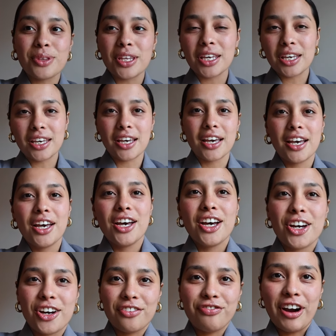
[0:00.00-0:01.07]
the
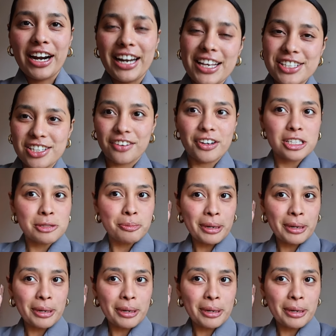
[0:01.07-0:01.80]
Good Friday service,